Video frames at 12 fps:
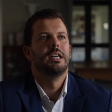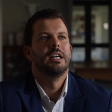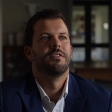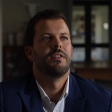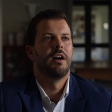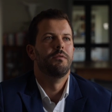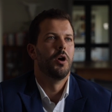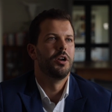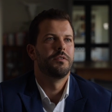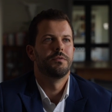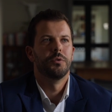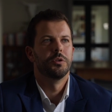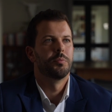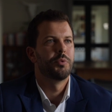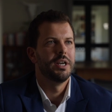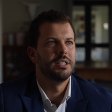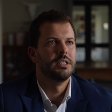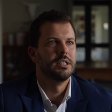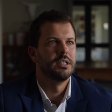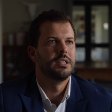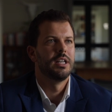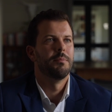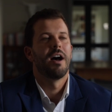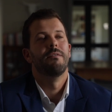If I vote for the president,
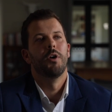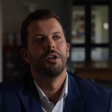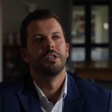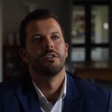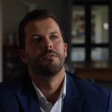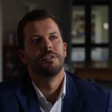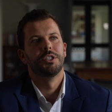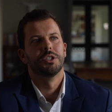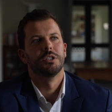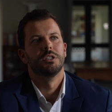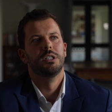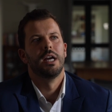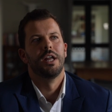then my vote is official